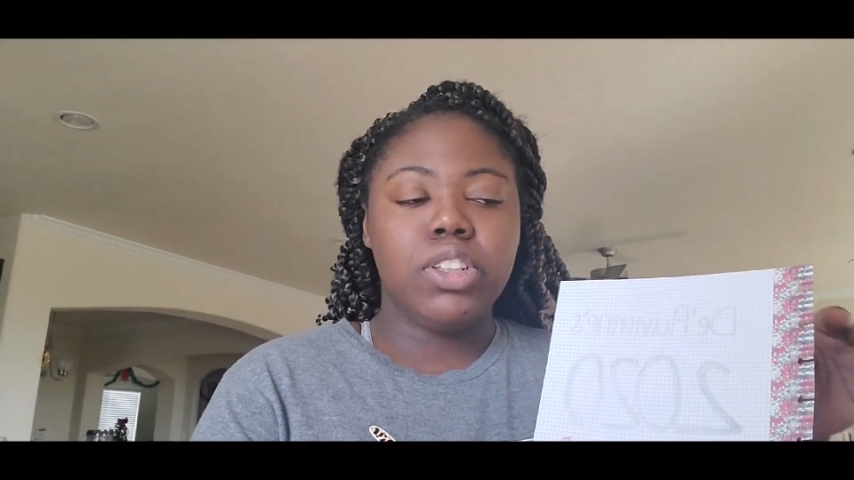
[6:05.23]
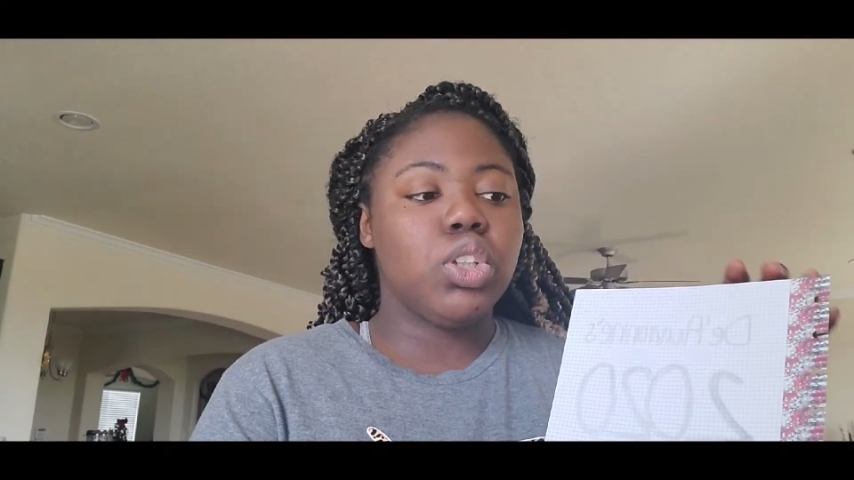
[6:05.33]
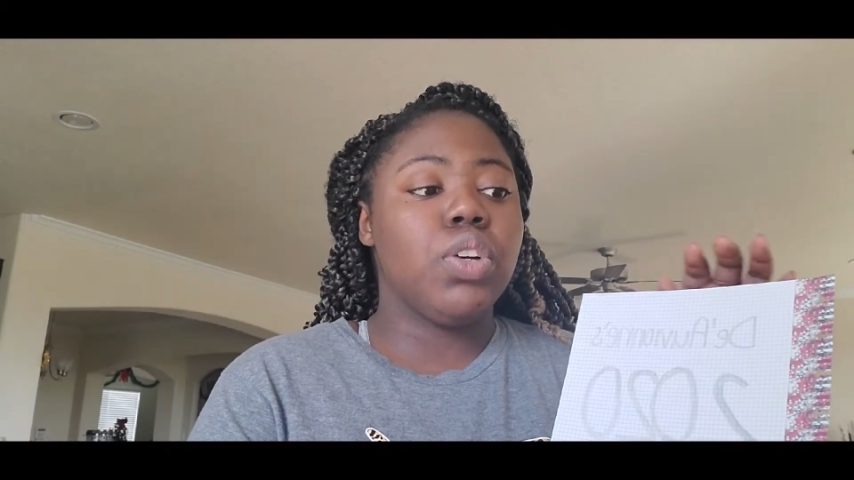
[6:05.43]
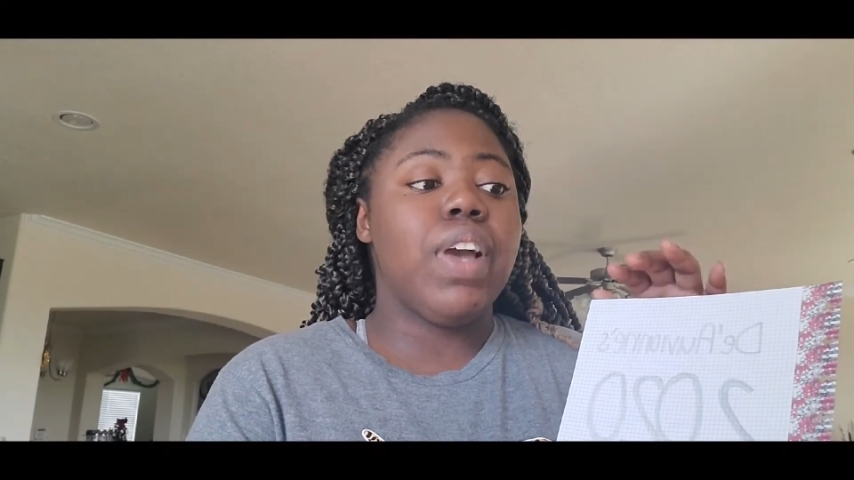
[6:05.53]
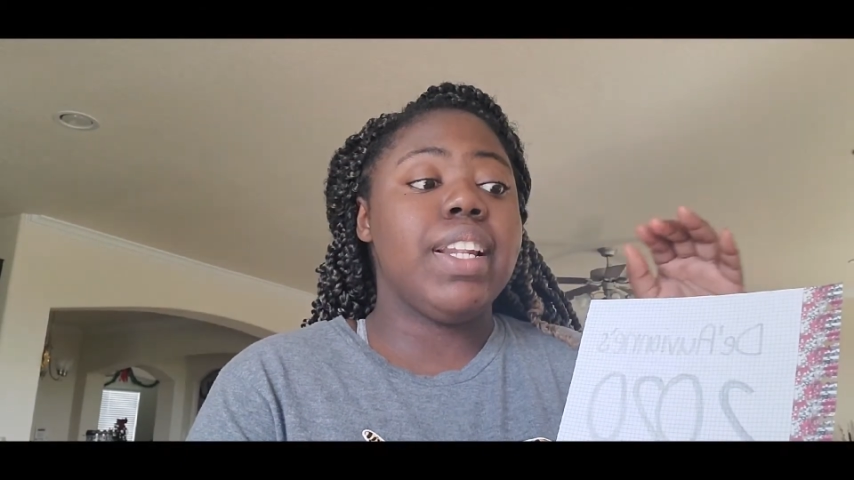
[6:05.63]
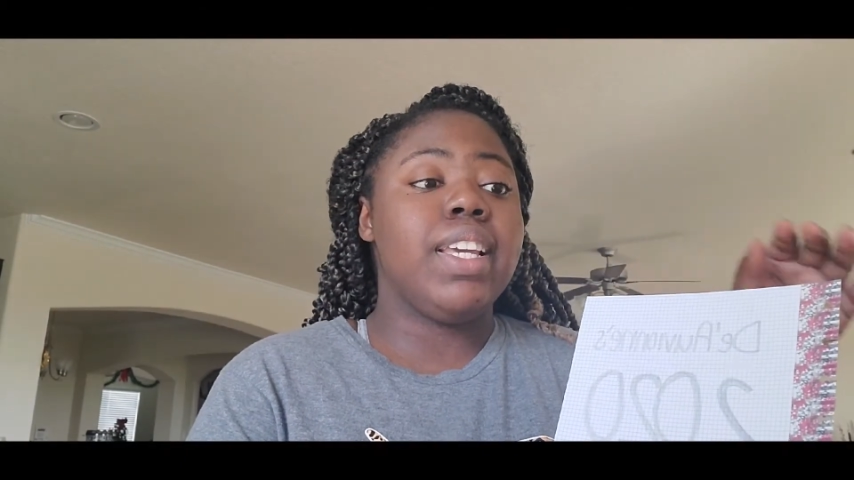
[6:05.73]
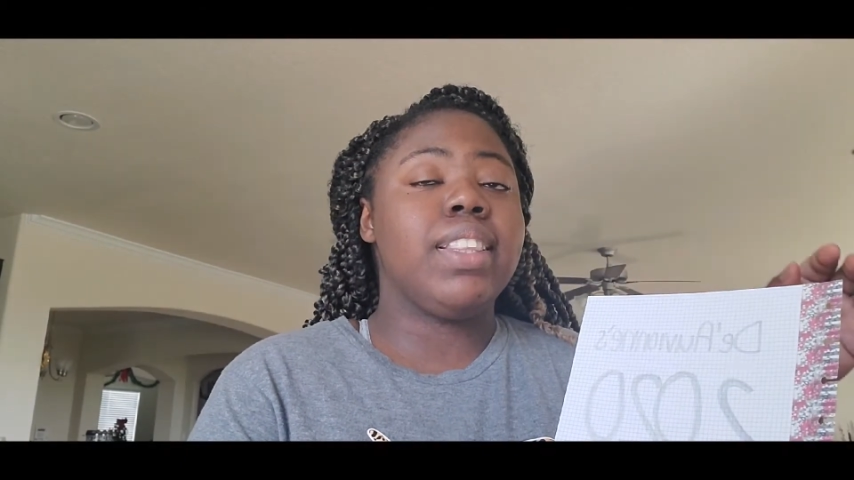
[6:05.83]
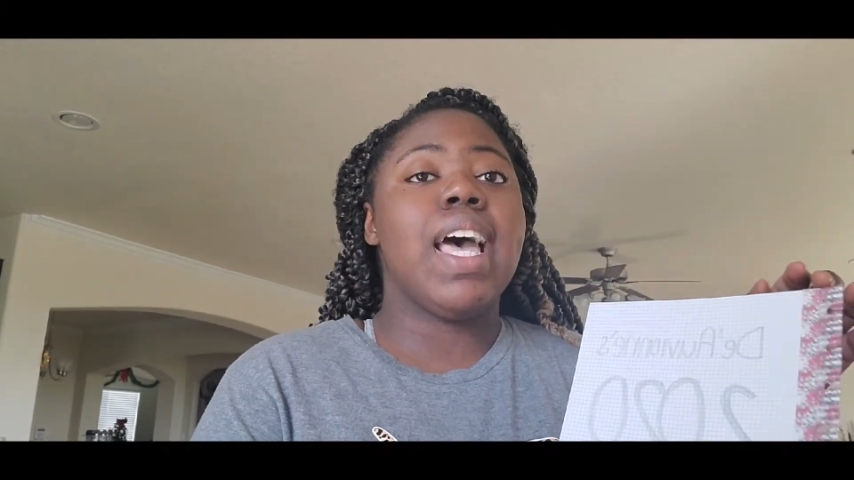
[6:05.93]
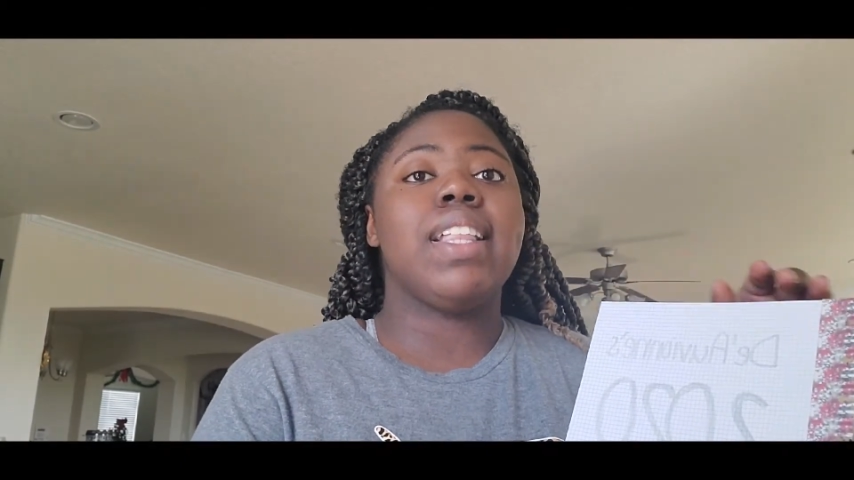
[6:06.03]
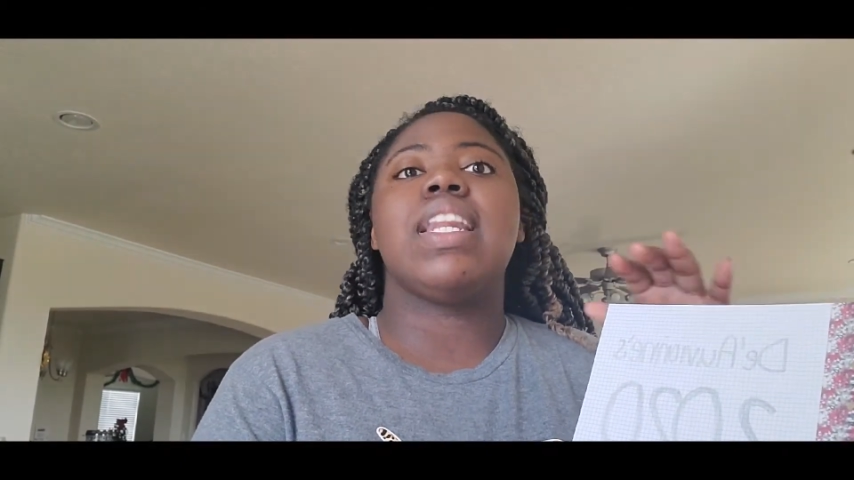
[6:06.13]
so if I did
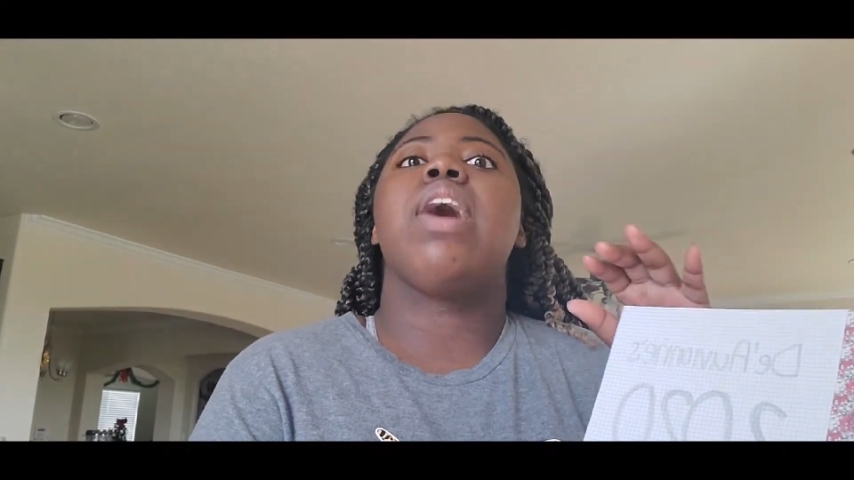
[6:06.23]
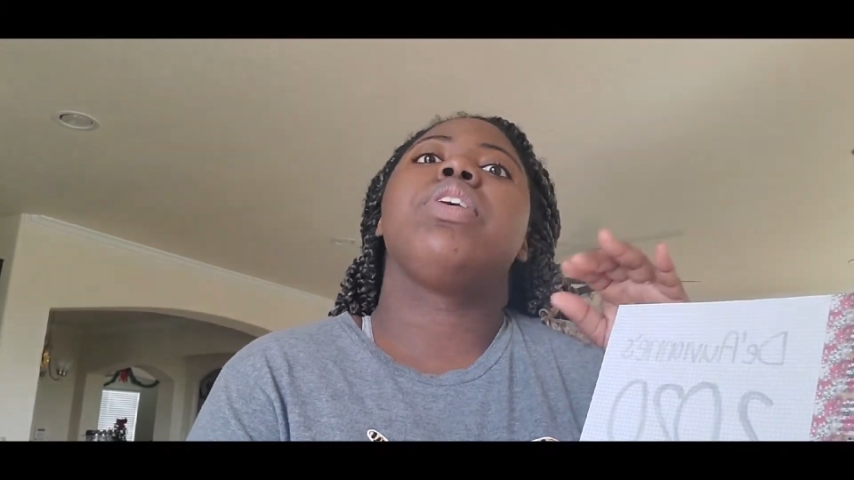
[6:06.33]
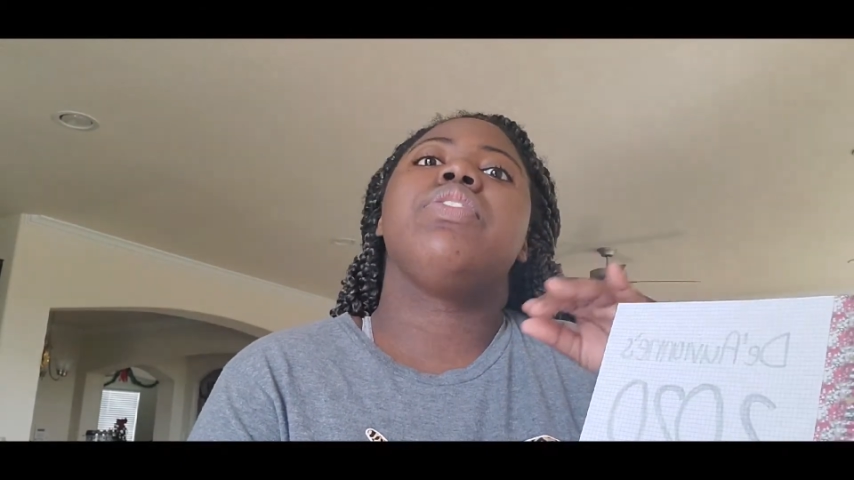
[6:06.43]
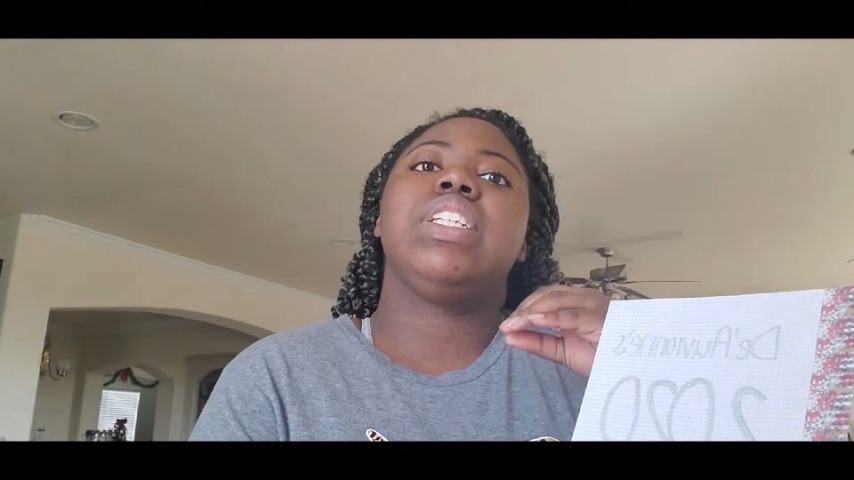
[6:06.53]
that, then I would